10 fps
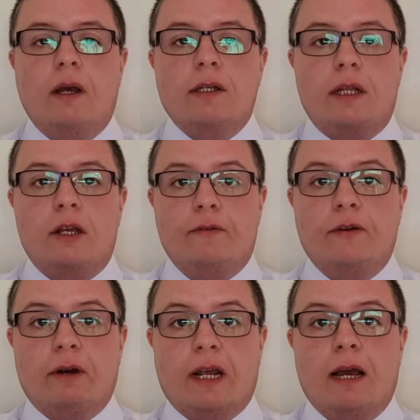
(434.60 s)
So the
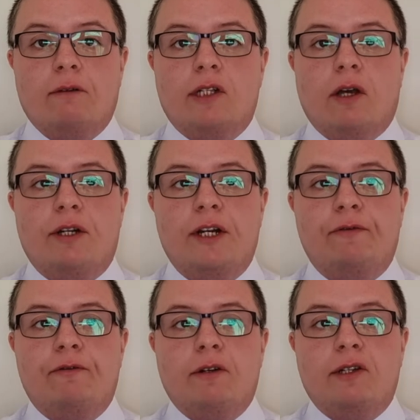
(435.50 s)
other accounts are
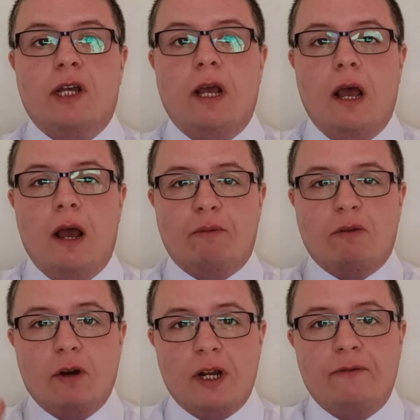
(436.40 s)
different. But
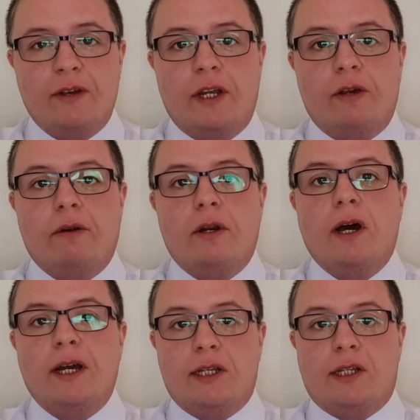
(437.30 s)
what I think
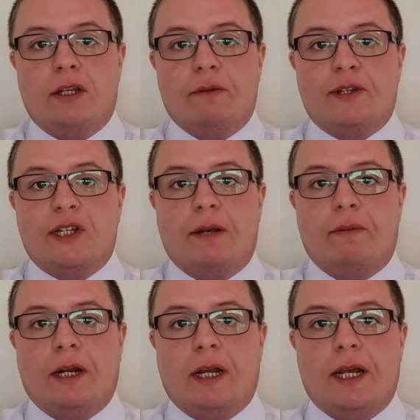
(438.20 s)
unites them,
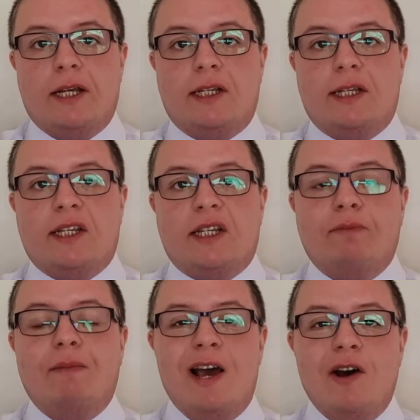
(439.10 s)
seemingly, is the
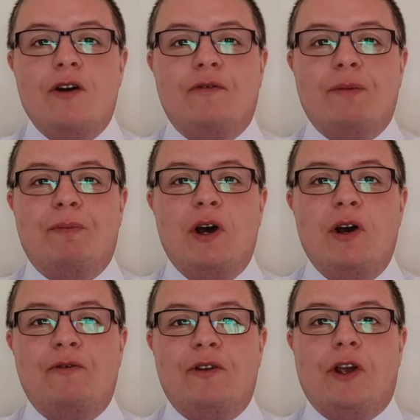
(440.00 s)
smell of the
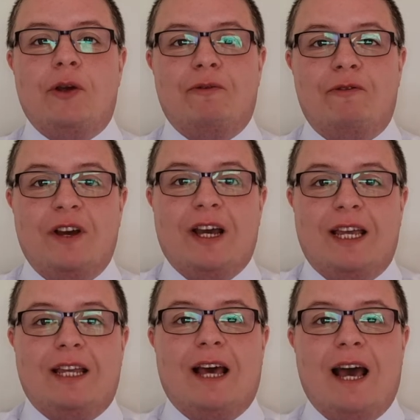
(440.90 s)
perfume
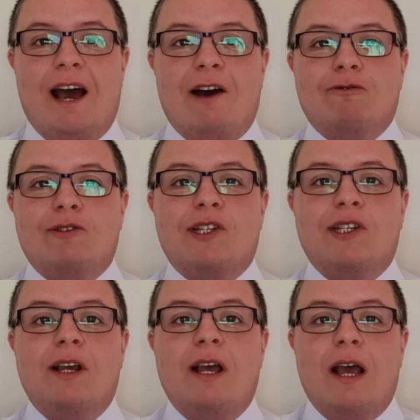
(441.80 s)
filling the house.